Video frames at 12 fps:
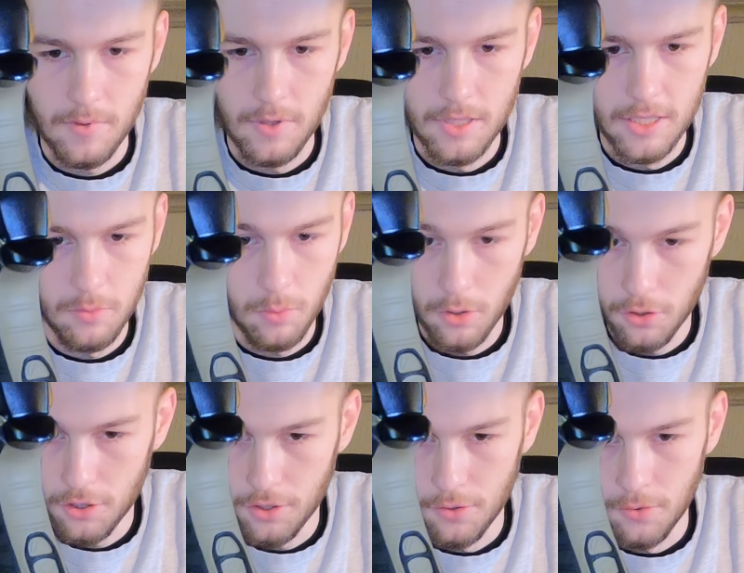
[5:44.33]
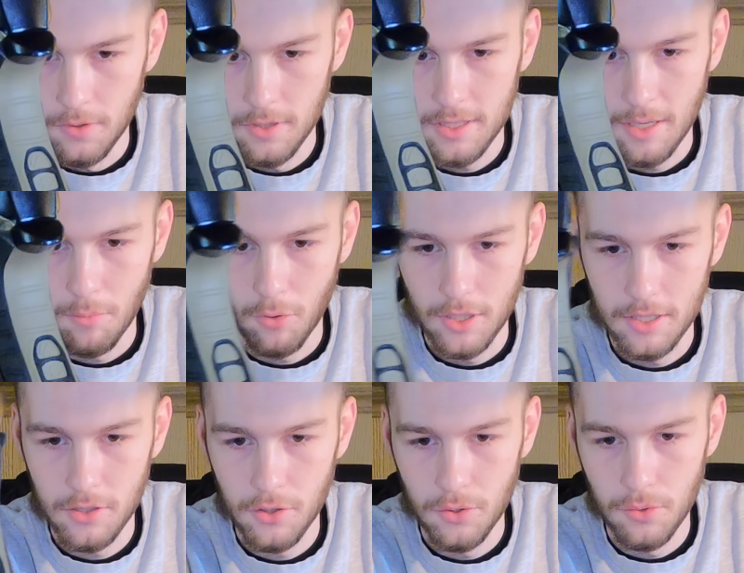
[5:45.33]
These will shoot
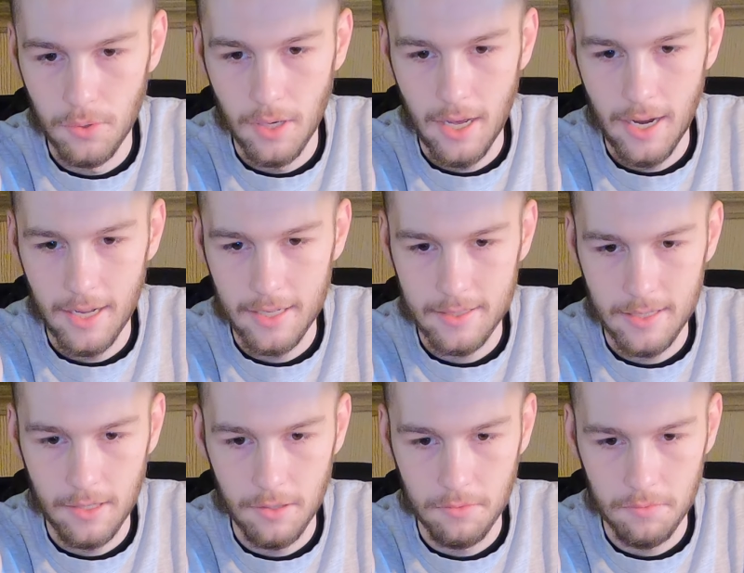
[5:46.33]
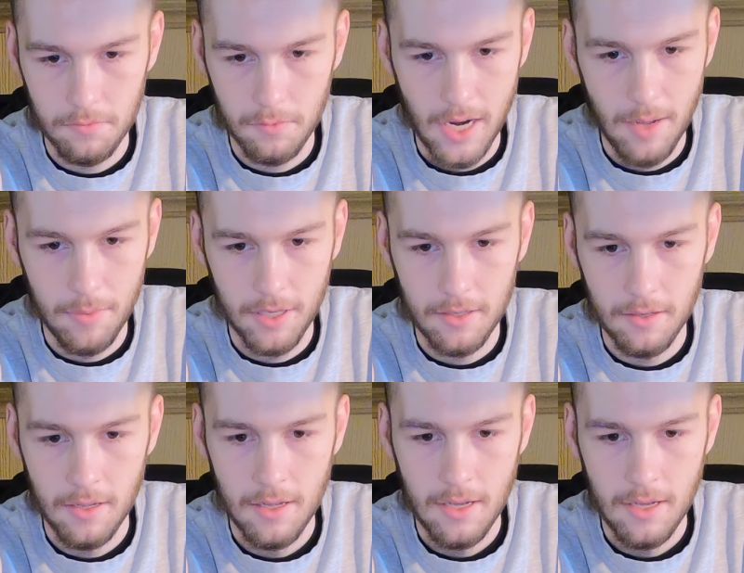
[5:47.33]
10.2 NXL ramping.